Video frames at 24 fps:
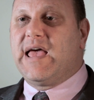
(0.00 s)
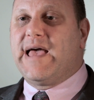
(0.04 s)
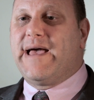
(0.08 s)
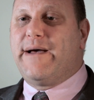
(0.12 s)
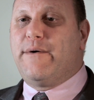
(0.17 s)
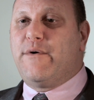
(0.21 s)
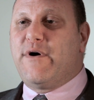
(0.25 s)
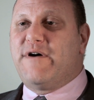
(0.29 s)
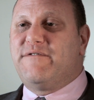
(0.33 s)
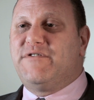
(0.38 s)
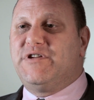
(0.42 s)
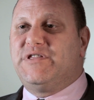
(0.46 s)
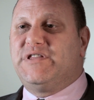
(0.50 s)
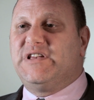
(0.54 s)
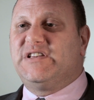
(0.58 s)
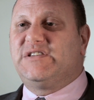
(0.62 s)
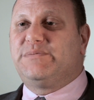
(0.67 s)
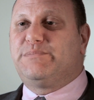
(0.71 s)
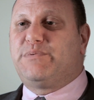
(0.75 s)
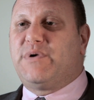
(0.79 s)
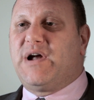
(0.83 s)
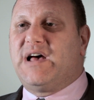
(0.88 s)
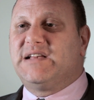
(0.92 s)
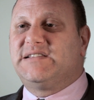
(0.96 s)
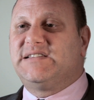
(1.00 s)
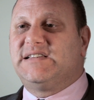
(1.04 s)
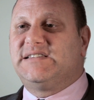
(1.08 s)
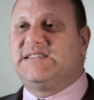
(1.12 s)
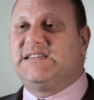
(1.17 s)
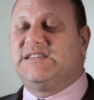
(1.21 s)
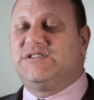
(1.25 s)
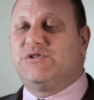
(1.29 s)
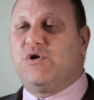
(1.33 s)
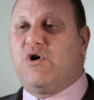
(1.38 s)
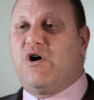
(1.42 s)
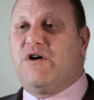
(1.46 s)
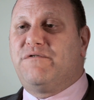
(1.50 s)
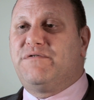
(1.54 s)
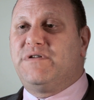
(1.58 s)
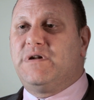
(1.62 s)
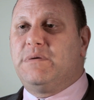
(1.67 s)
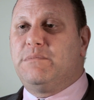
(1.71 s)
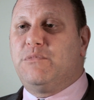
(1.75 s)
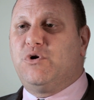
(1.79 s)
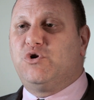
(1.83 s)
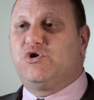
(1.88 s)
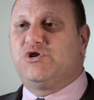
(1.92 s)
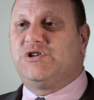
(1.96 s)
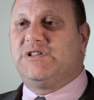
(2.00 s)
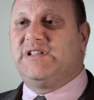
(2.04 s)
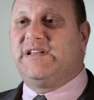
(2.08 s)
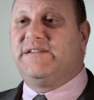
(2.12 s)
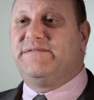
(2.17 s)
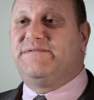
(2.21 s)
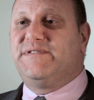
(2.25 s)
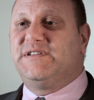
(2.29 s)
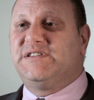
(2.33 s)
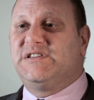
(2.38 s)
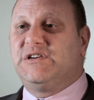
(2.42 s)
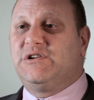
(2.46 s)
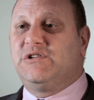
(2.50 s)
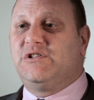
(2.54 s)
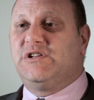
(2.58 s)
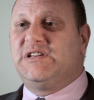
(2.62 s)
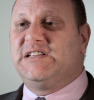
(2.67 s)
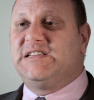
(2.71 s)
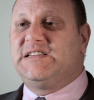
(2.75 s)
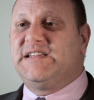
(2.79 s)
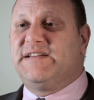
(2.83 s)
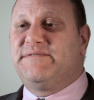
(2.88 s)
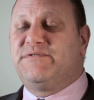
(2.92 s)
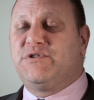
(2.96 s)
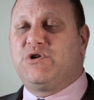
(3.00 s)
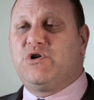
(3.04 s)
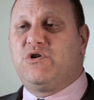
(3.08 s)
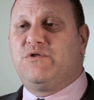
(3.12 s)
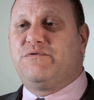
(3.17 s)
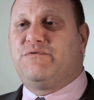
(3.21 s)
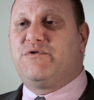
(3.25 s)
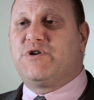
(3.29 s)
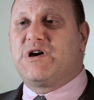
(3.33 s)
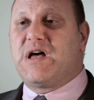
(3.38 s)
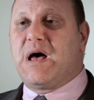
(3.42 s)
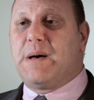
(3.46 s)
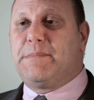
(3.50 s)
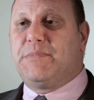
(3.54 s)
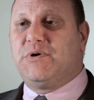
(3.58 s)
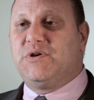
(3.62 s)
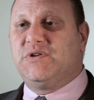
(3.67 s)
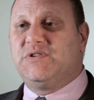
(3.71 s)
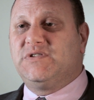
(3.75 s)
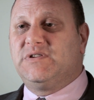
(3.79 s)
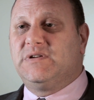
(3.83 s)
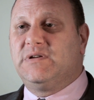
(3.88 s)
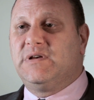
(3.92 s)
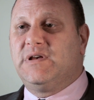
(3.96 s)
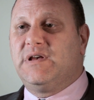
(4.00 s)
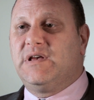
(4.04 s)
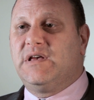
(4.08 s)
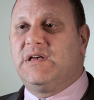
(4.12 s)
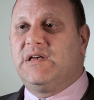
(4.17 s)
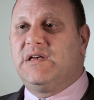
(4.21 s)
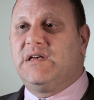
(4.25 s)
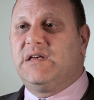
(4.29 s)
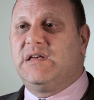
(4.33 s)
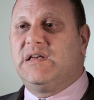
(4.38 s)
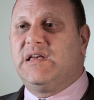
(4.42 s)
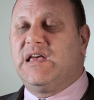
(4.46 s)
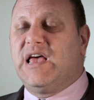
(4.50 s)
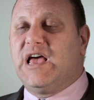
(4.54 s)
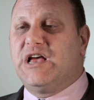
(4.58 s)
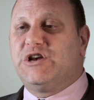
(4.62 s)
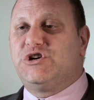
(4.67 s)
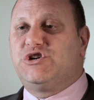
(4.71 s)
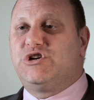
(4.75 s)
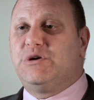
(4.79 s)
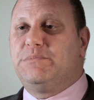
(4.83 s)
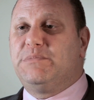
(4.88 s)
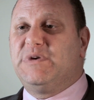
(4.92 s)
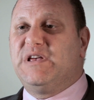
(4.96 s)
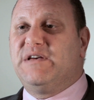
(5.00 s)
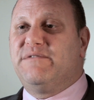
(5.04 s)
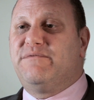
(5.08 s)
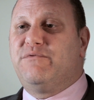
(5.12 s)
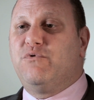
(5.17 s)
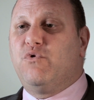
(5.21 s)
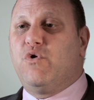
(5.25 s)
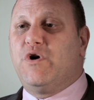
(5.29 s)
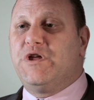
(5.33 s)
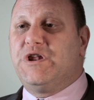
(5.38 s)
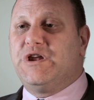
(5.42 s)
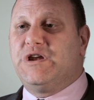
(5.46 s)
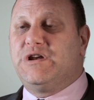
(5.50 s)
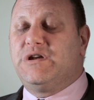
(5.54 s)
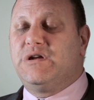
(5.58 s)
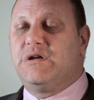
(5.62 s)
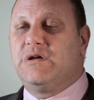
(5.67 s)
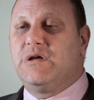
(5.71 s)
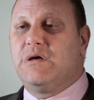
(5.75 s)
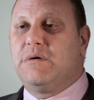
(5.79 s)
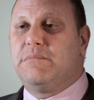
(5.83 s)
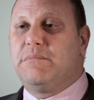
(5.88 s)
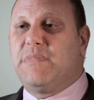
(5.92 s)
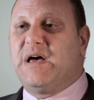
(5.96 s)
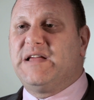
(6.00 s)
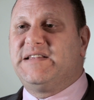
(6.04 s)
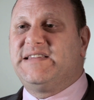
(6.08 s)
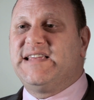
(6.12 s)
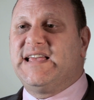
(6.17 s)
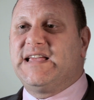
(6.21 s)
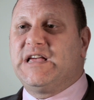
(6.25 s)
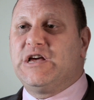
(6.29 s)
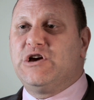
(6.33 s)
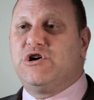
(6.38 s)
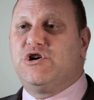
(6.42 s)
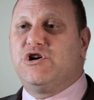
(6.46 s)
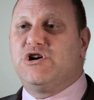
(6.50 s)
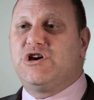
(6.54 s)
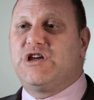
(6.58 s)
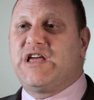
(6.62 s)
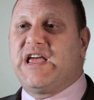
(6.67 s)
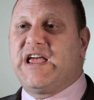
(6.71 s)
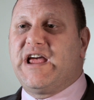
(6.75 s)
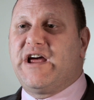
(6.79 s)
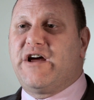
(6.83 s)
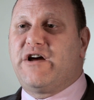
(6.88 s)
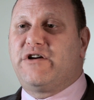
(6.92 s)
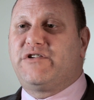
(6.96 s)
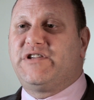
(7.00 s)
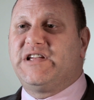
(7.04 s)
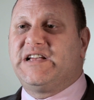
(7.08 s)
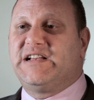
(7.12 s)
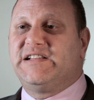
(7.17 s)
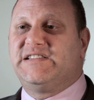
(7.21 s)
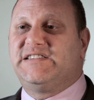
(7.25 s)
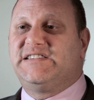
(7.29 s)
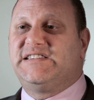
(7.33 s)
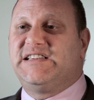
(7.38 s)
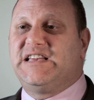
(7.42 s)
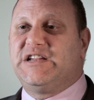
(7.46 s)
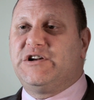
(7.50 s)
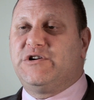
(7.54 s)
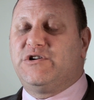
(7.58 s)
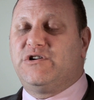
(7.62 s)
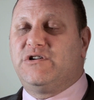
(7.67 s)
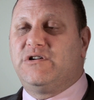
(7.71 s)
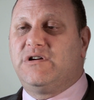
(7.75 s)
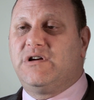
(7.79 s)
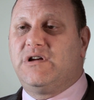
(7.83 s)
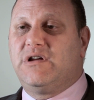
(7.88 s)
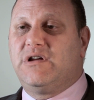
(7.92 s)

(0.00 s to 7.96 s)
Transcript: However, this process is often emotionally and physically difficult for couples and should be avoided by taking good care to consider